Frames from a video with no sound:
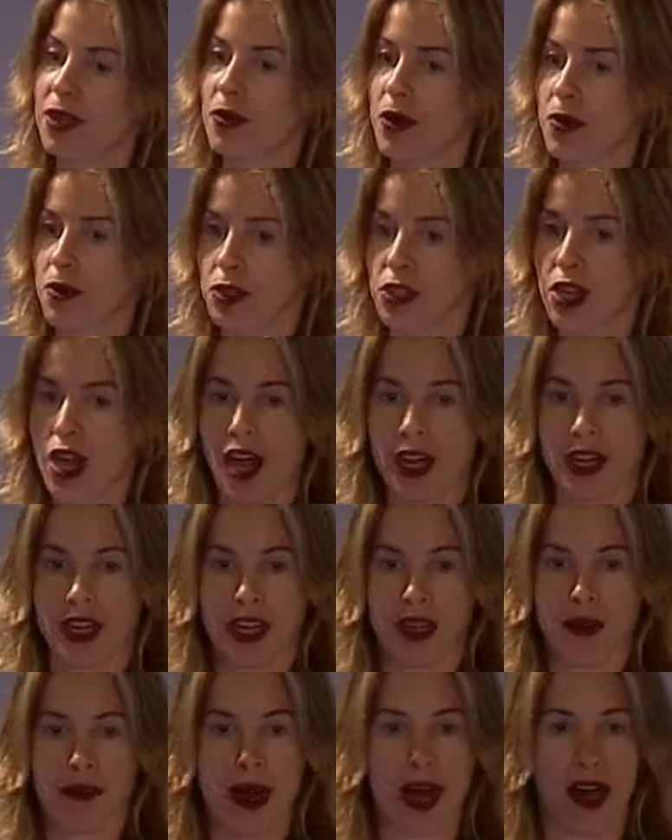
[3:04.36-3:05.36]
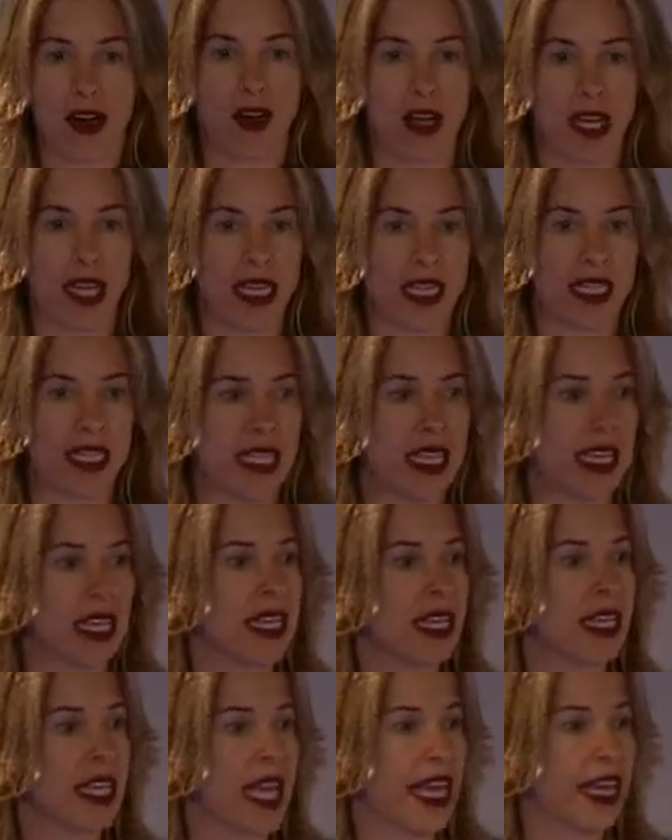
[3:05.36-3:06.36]
what we're talking about, is
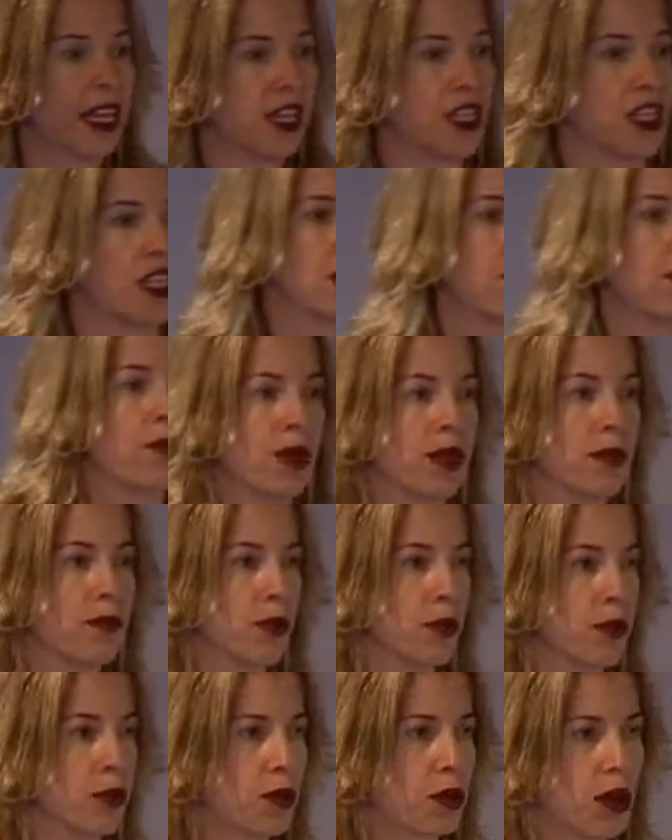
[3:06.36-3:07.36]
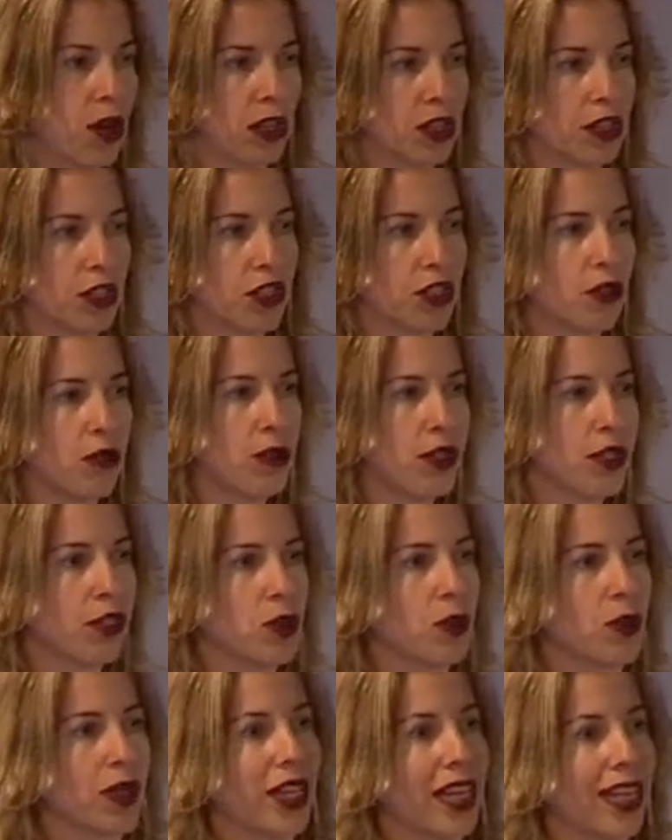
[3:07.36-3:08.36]
engaging people. We're all
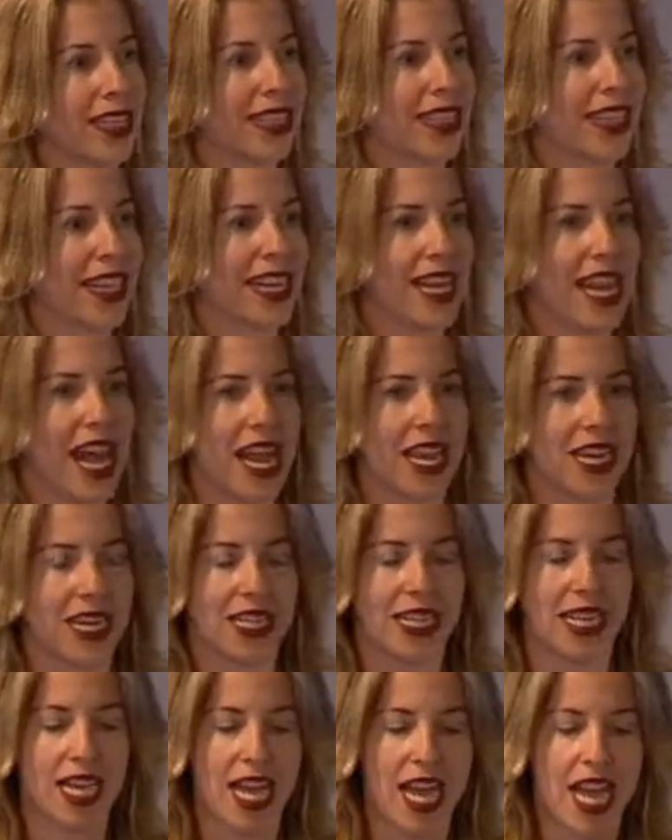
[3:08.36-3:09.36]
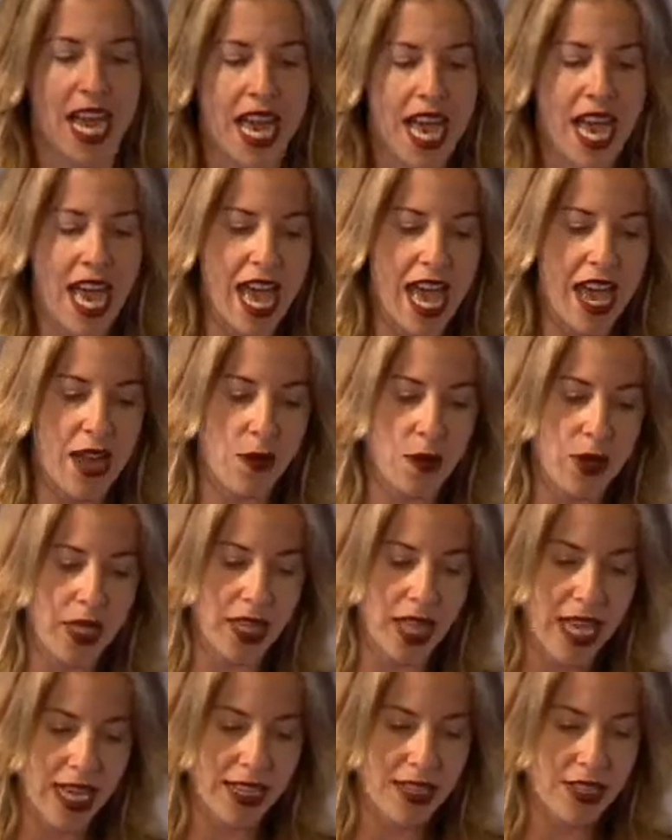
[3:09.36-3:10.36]
humans, we like to connect, and we
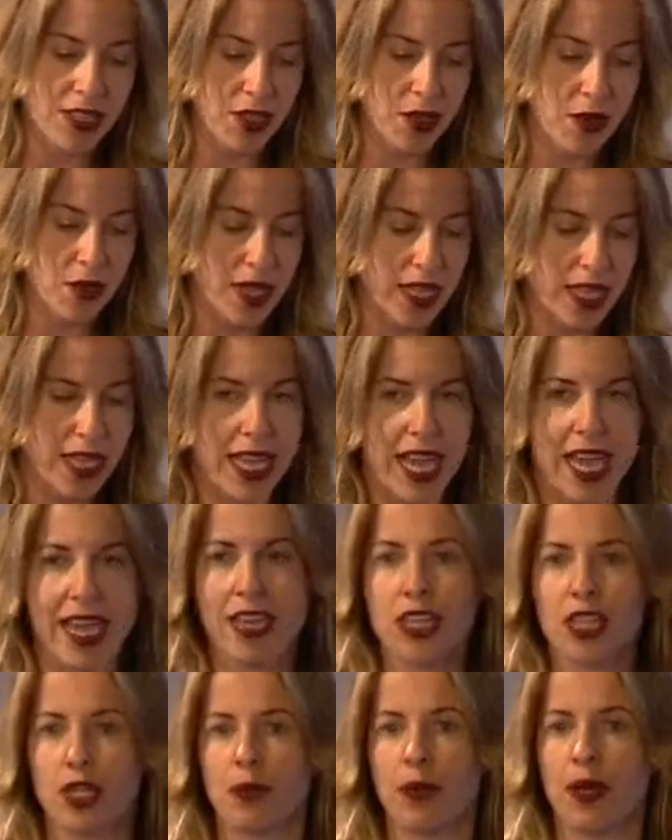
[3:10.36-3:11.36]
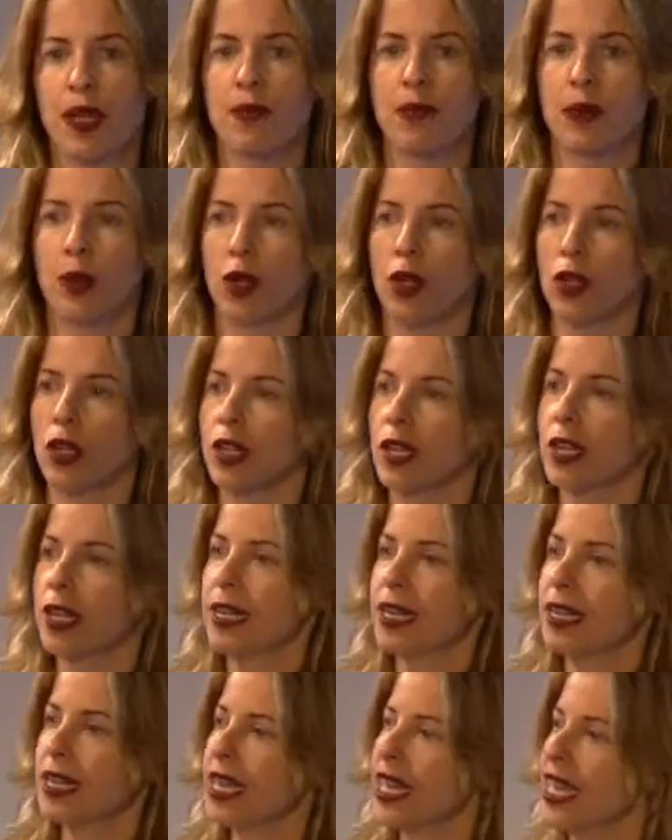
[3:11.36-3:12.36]
like to engage people
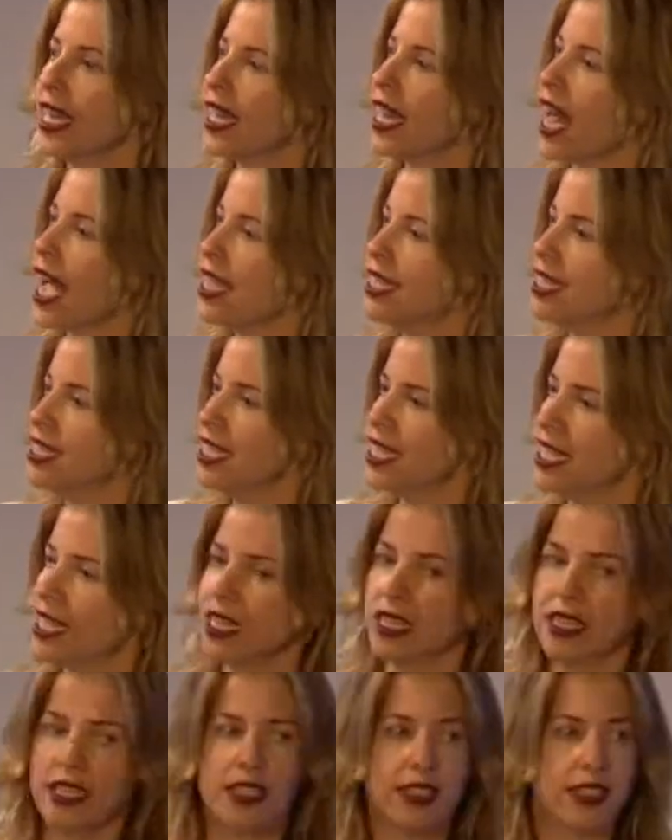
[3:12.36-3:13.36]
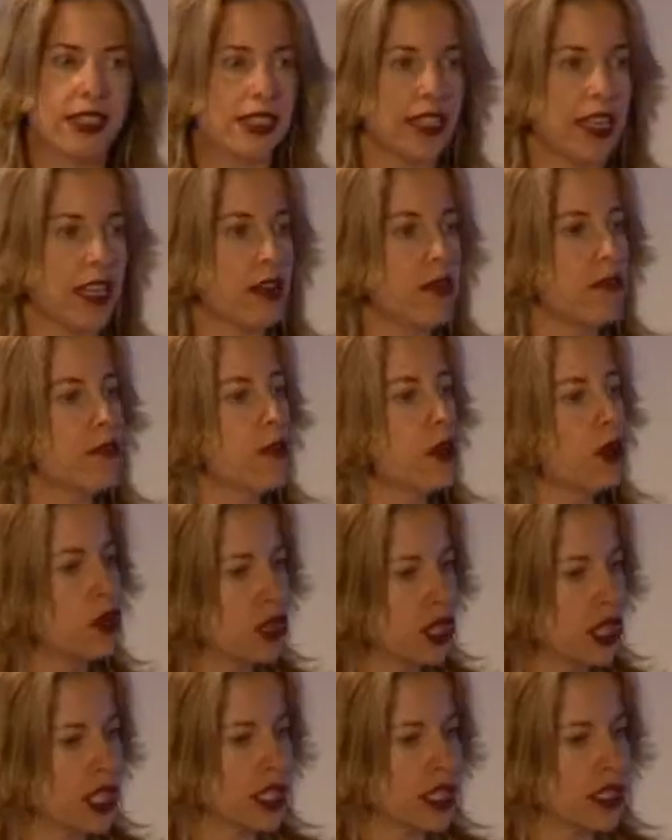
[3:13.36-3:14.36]
in ideas, in
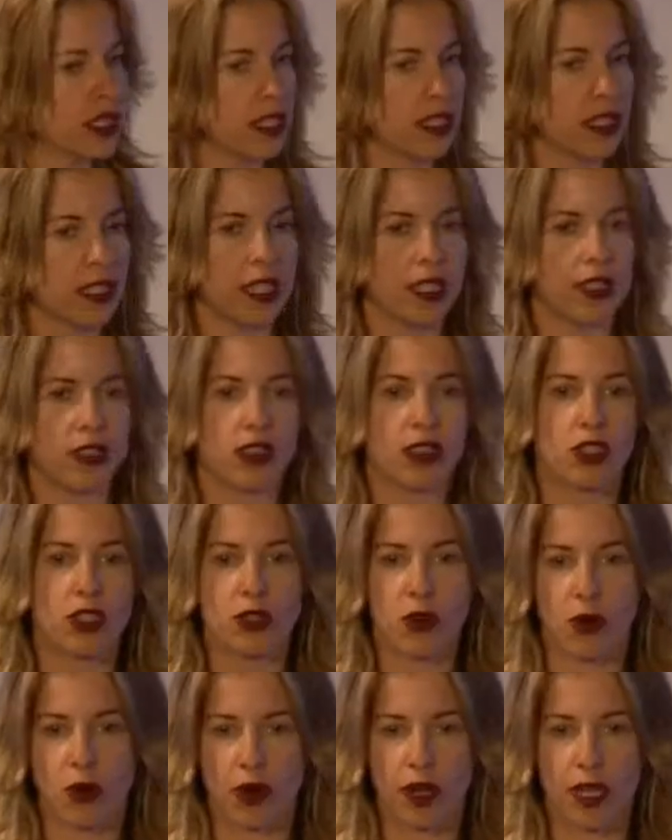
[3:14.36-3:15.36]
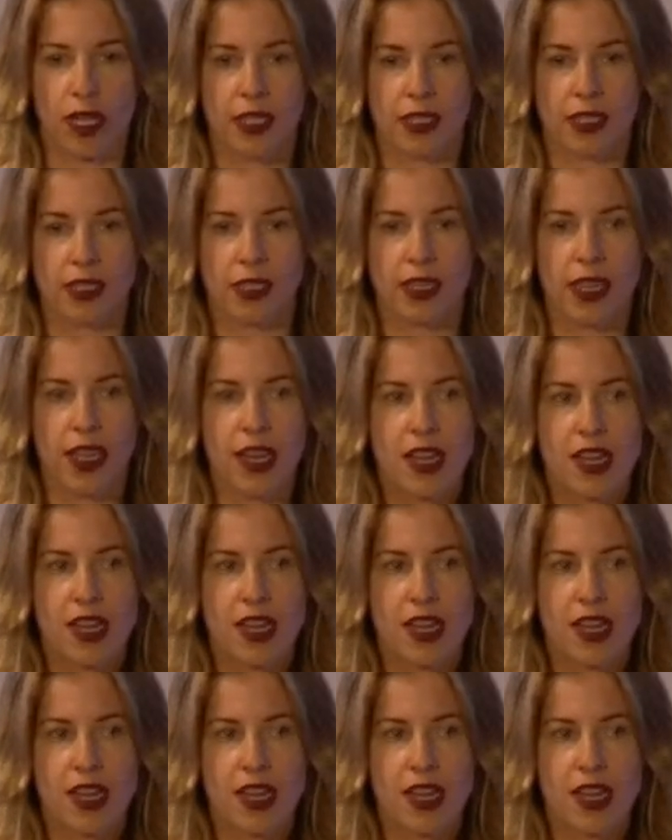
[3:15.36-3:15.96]
emotions, in stories.